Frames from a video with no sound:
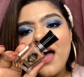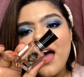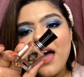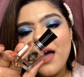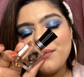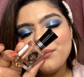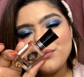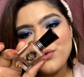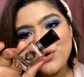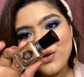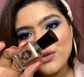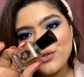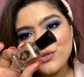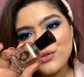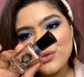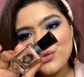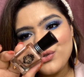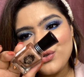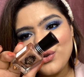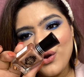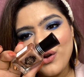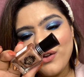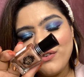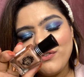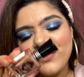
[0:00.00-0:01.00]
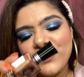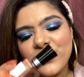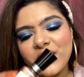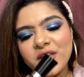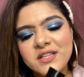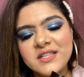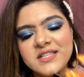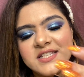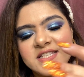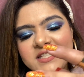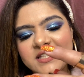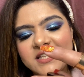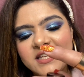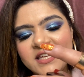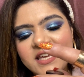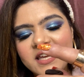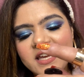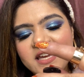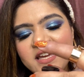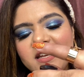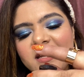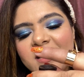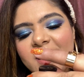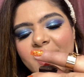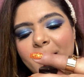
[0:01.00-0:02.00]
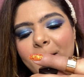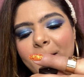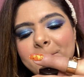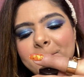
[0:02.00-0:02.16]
I'm not too sure if you can see it,